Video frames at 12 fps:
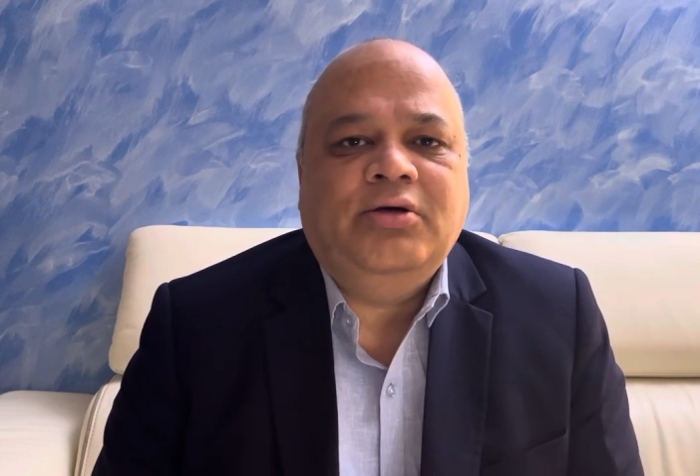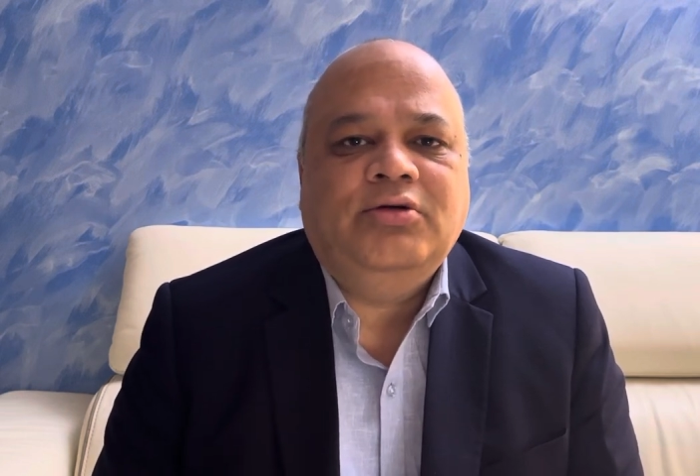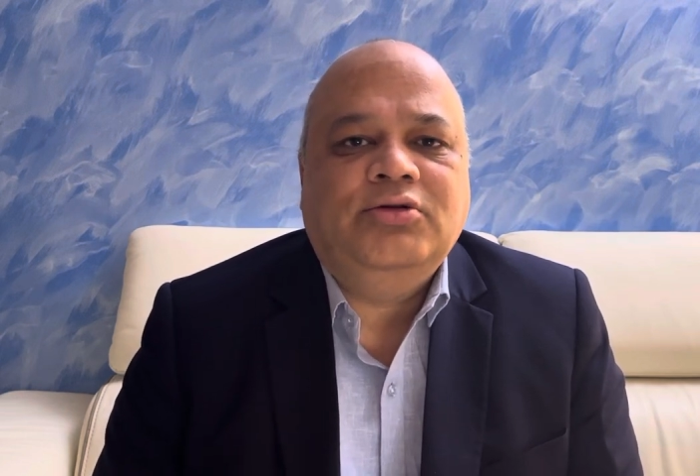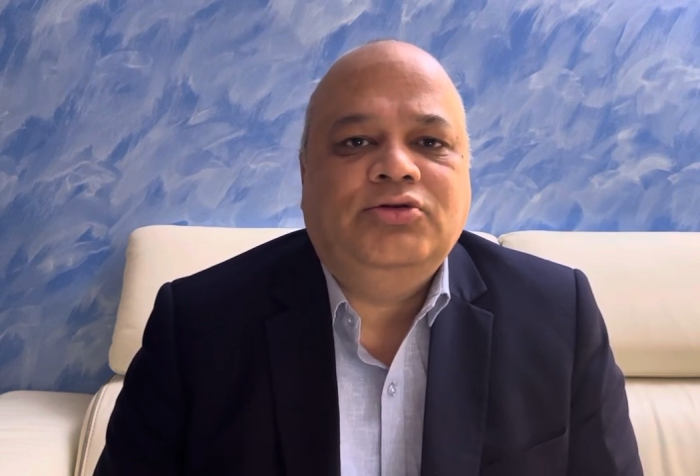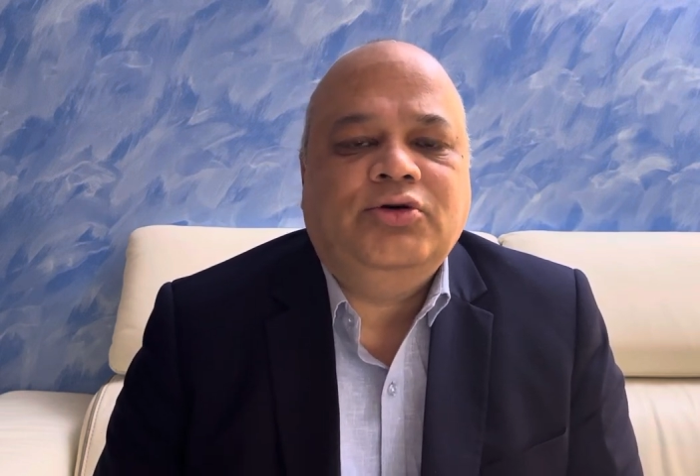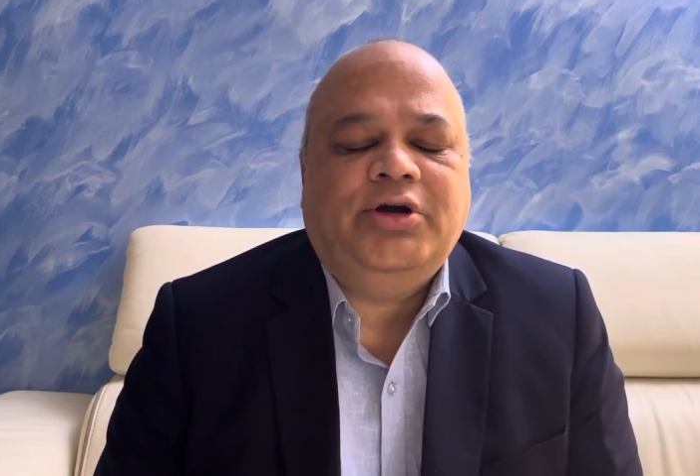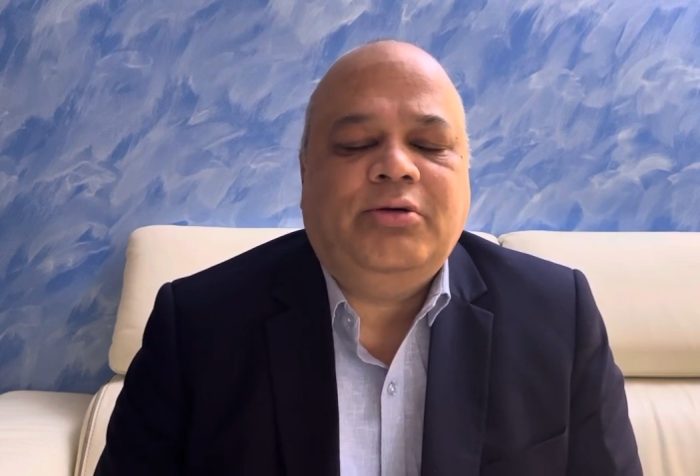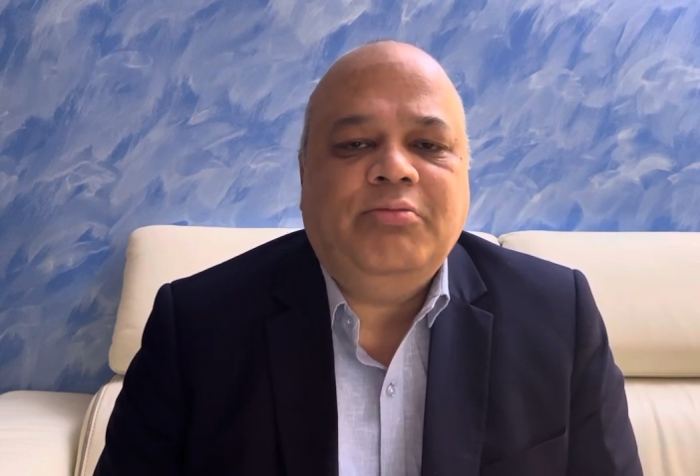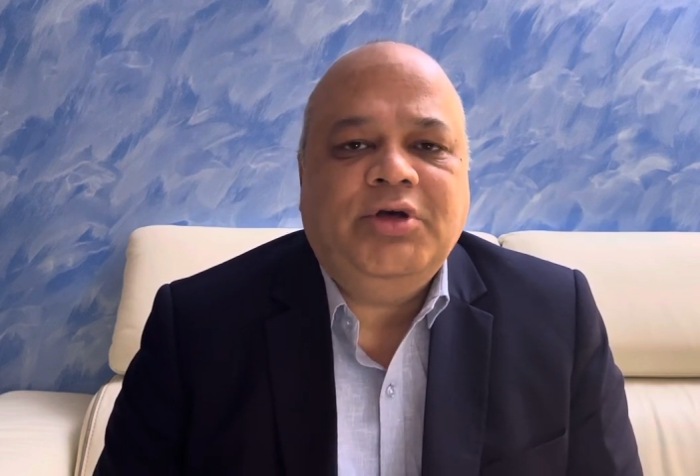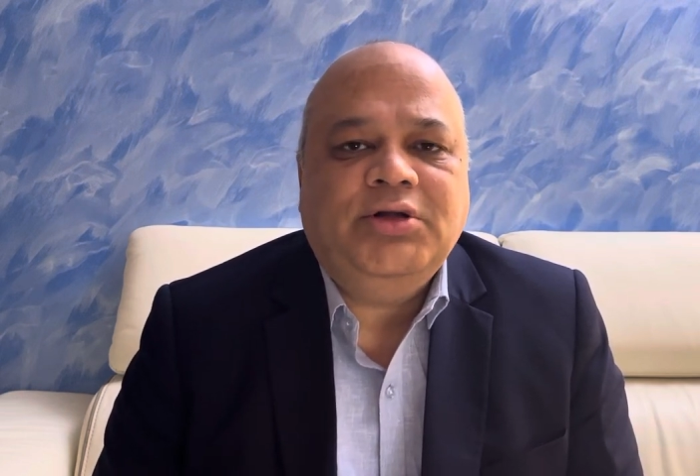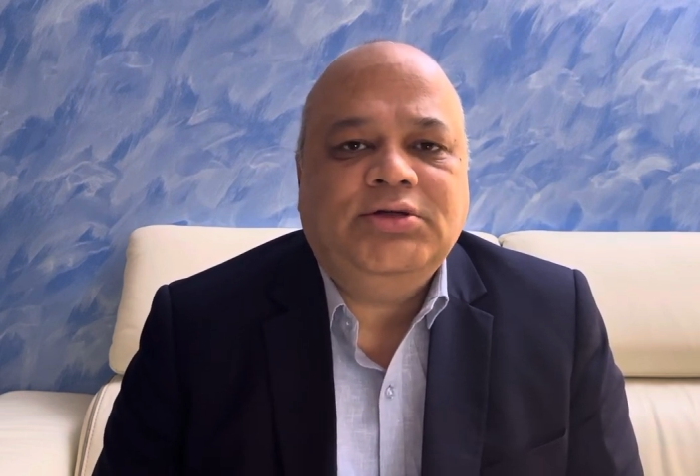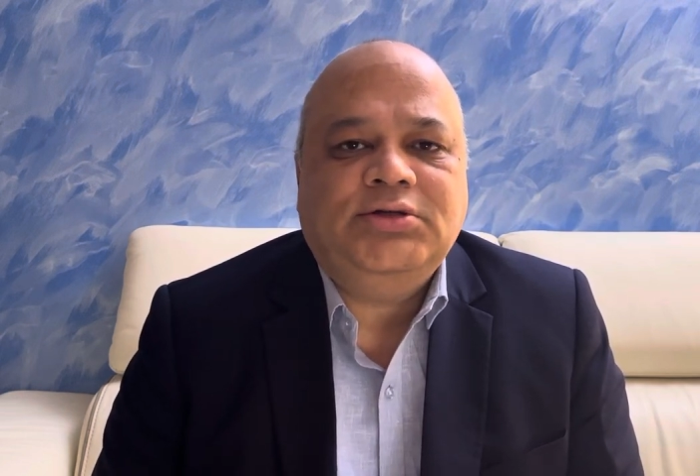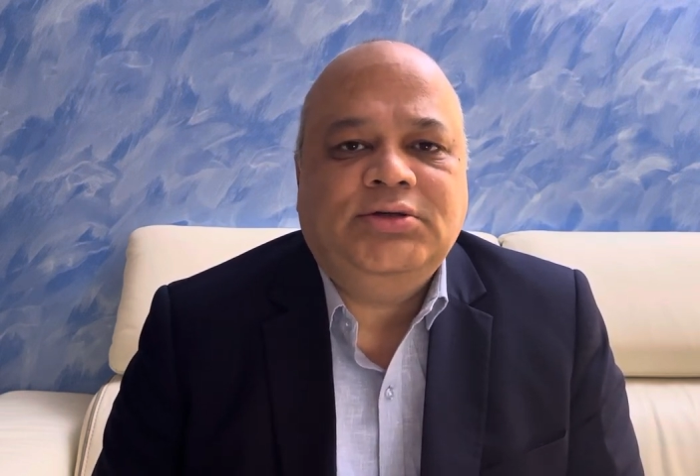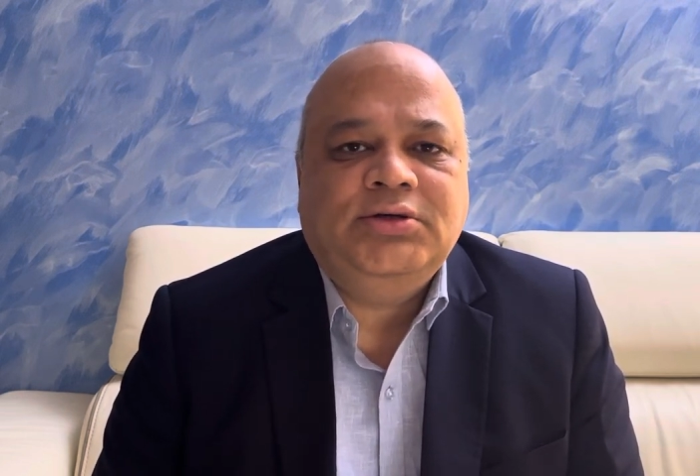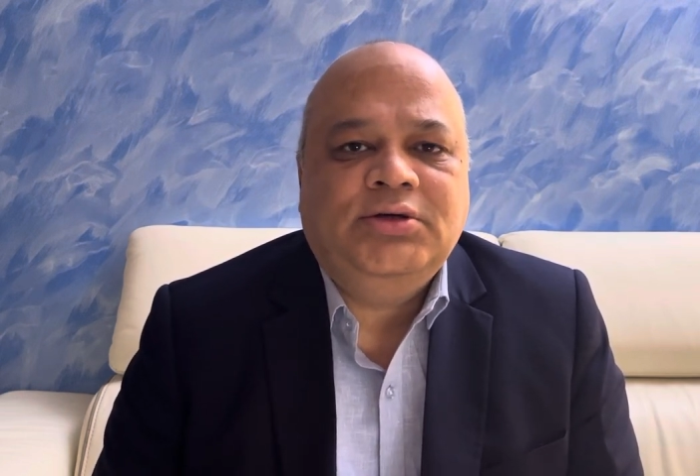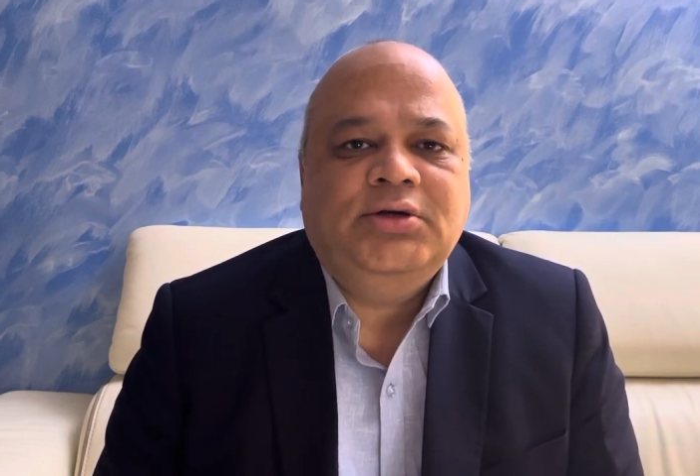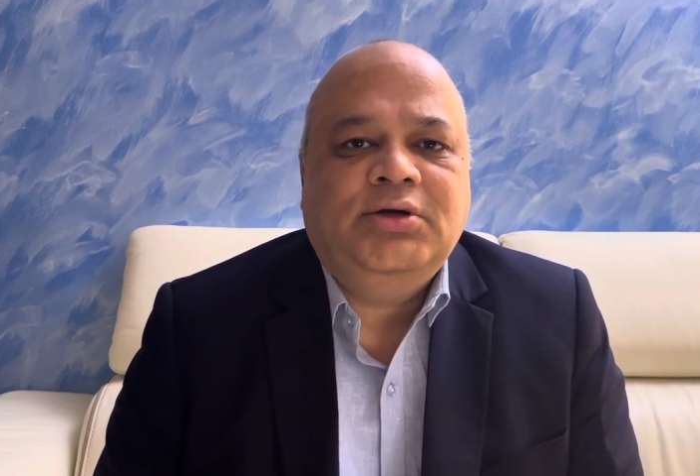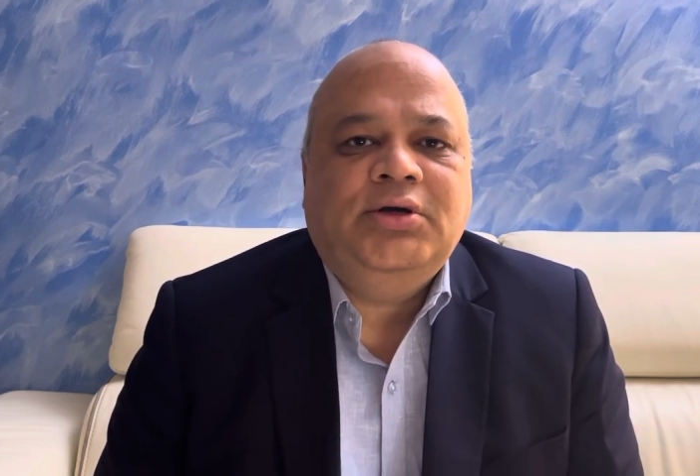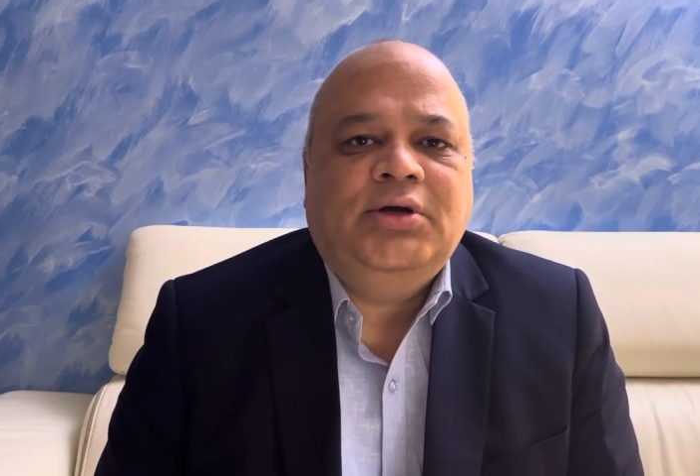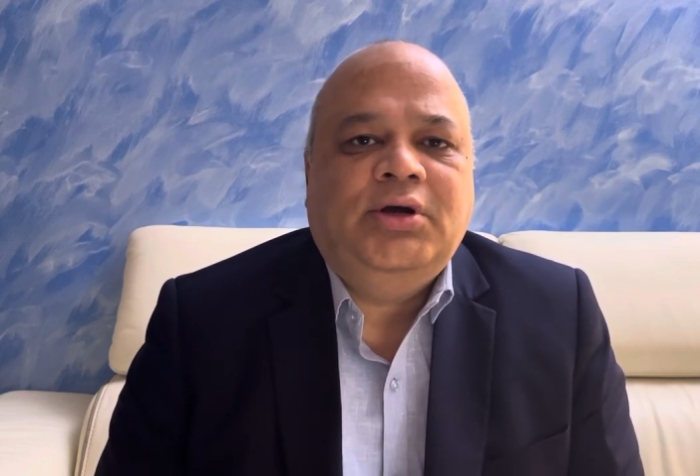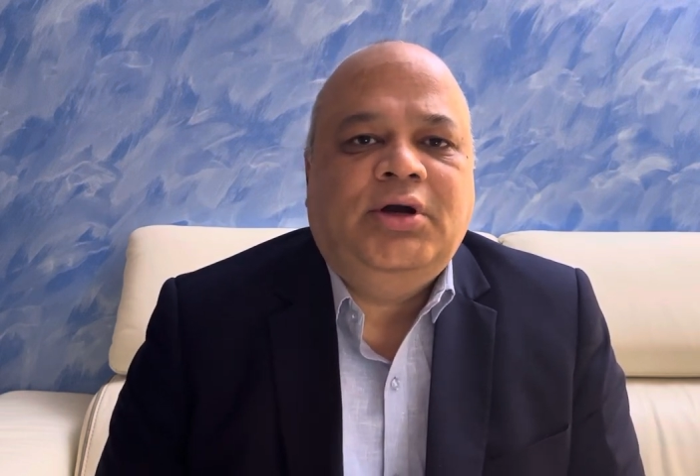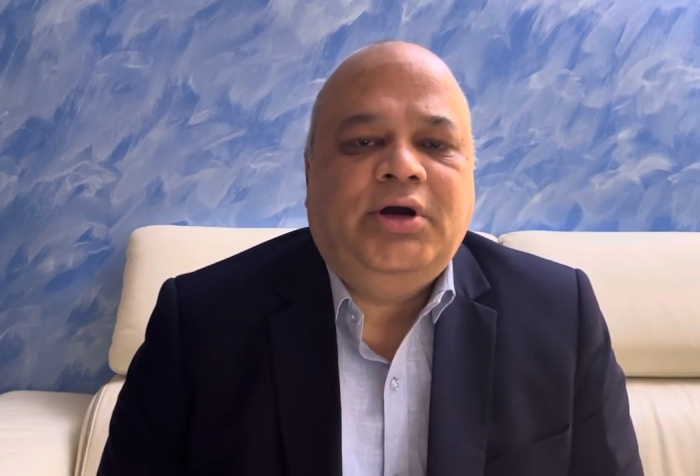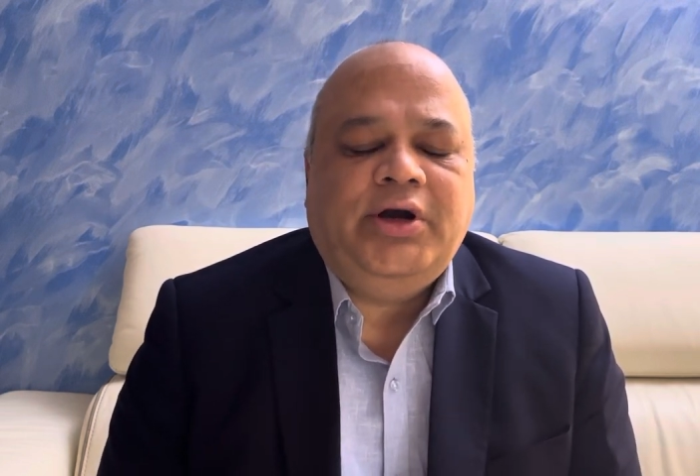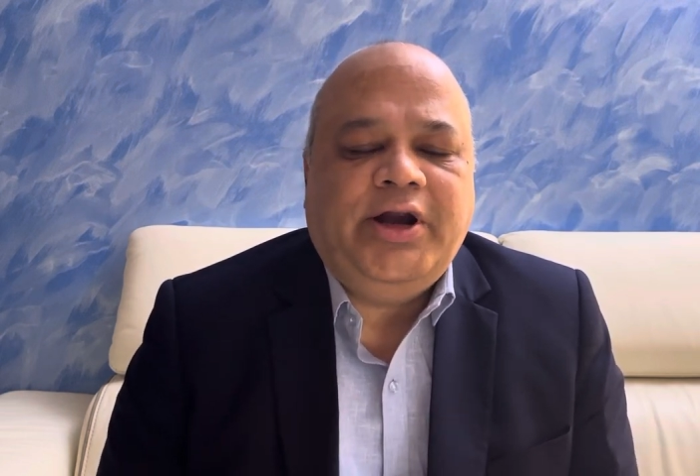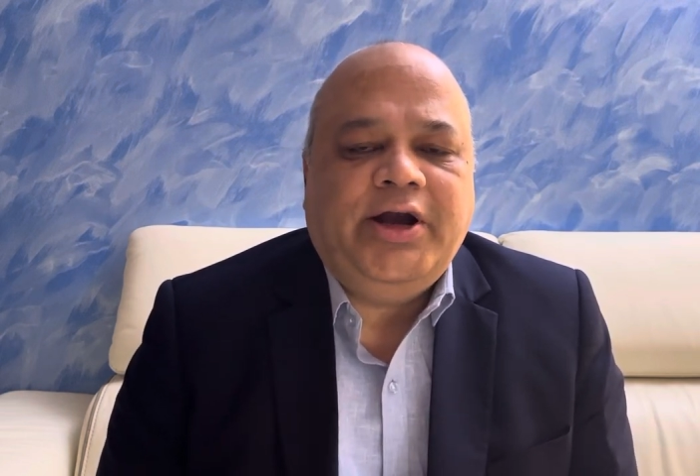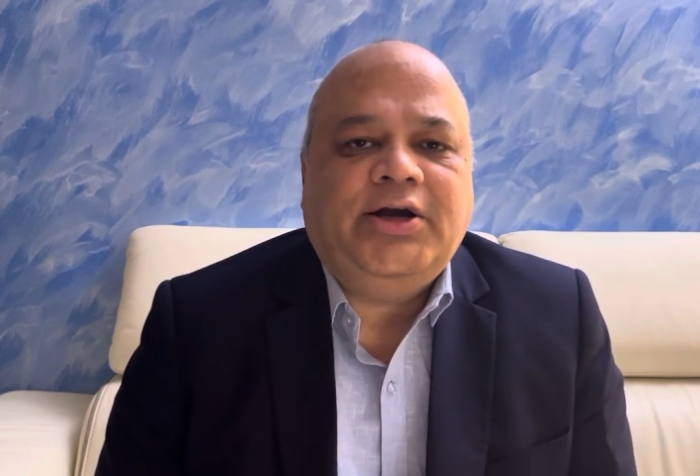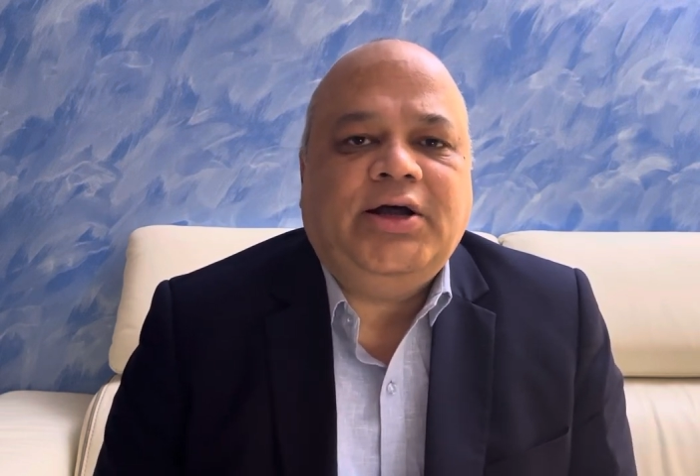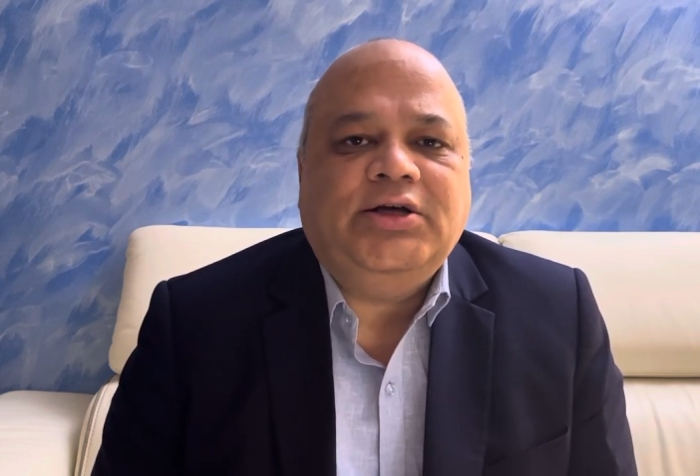So it means data